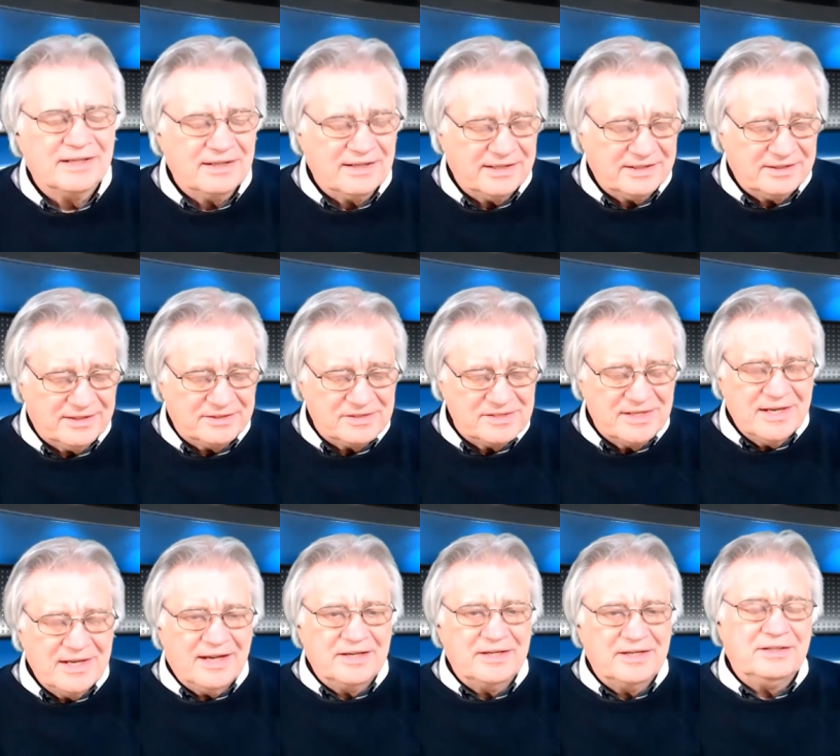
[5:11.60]
I like that.
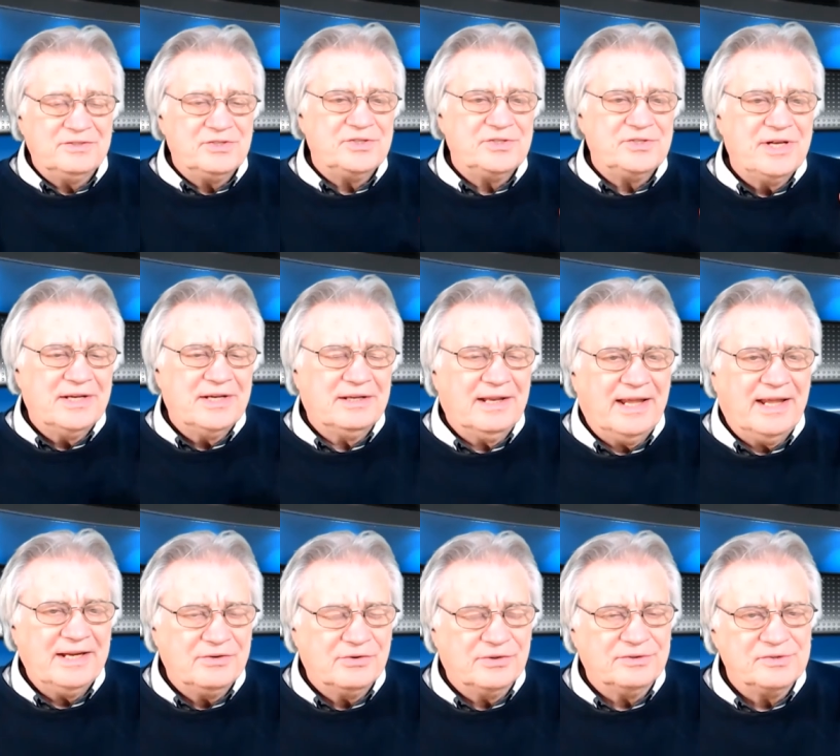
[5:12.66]
And I just
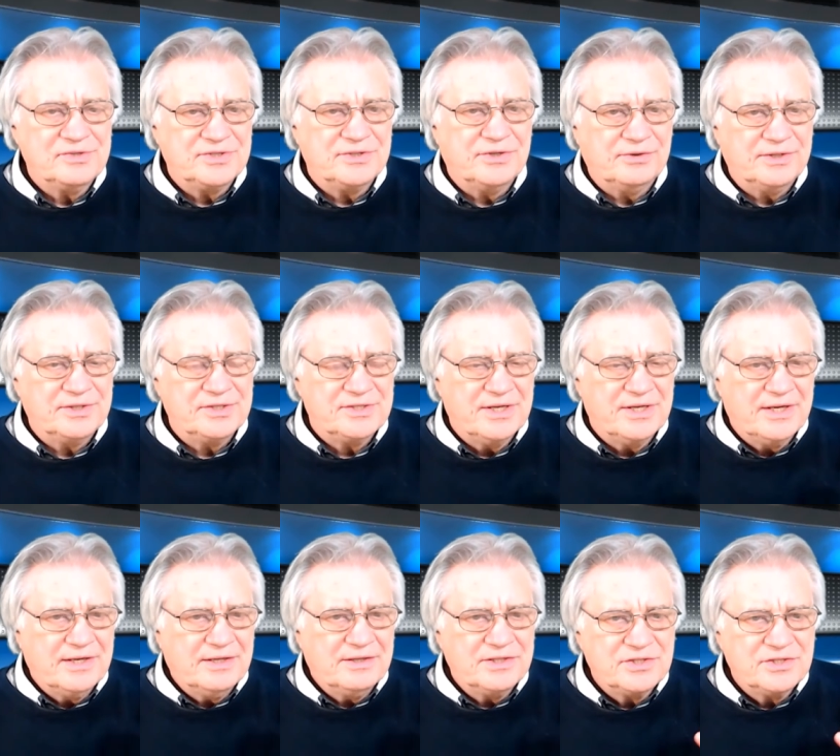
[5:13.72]
like also this
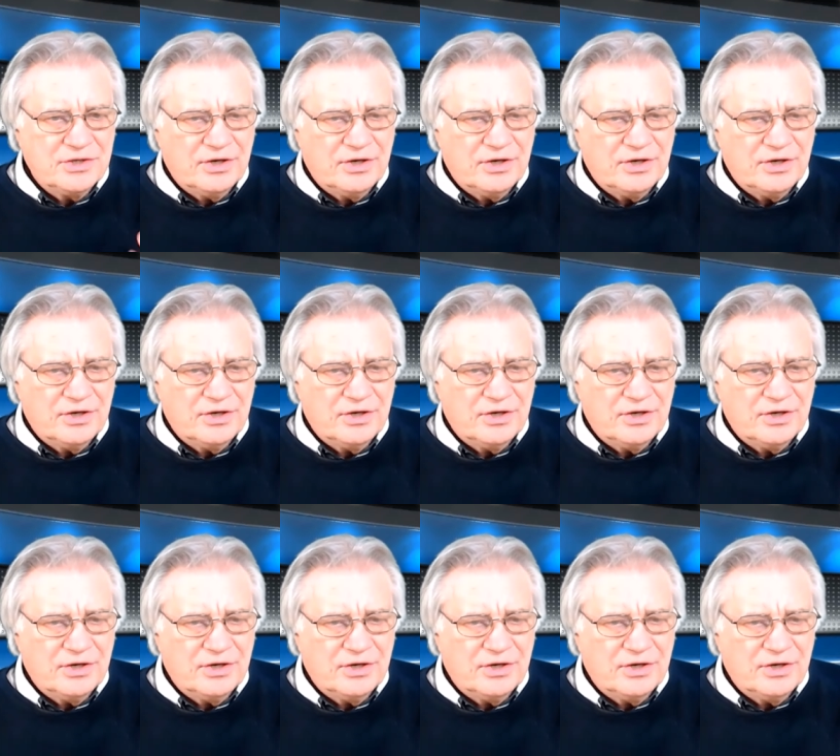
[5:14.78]
this